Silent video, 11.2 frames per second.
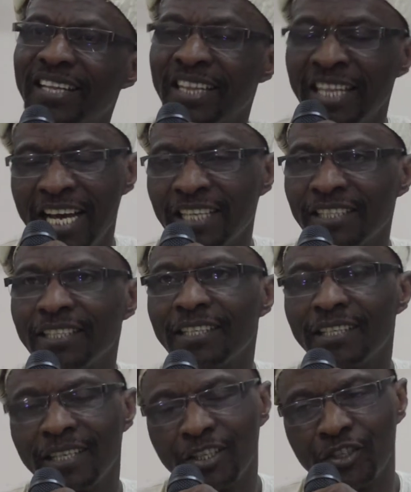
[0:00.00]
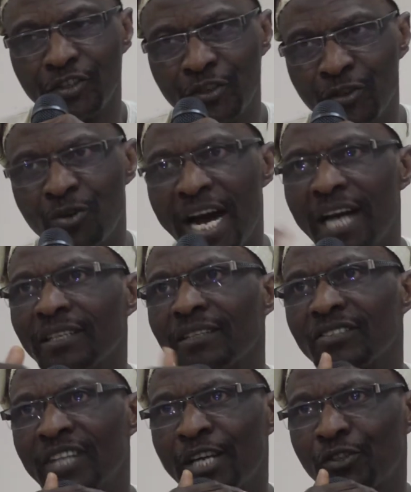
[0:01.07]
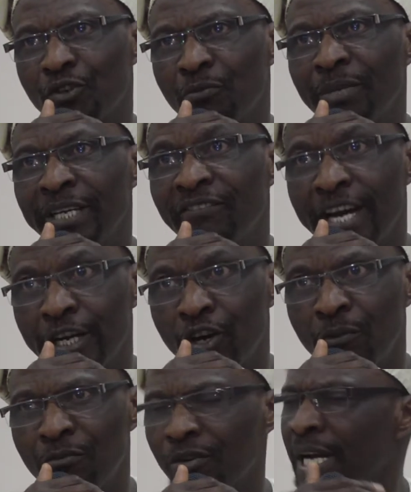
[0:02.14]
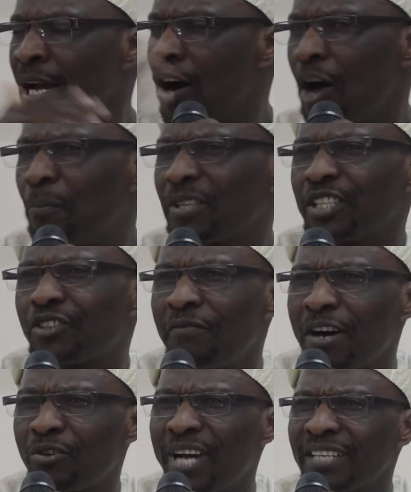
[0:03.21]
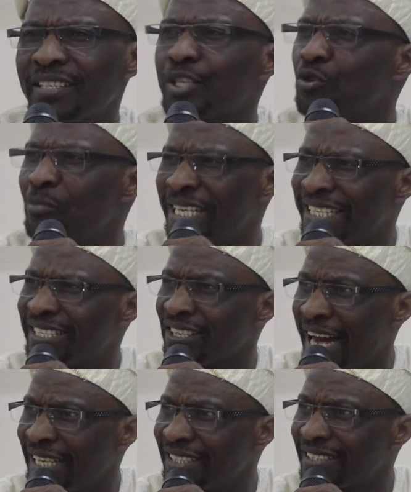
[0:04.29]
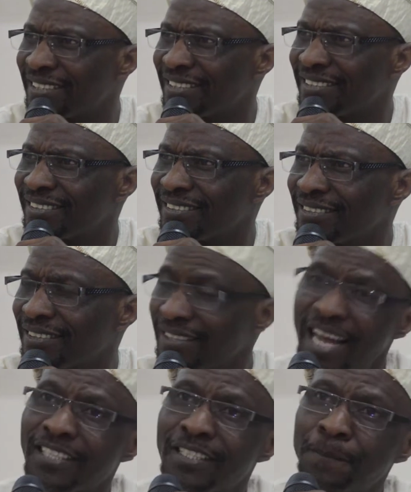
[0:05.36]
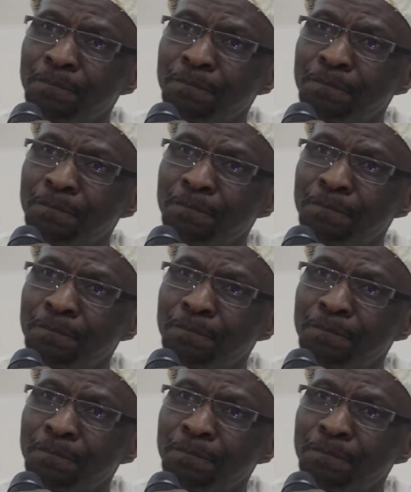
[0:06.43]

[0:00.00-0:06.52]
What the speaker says: then you are trying to very opposite of arrogance is humility, right? Right.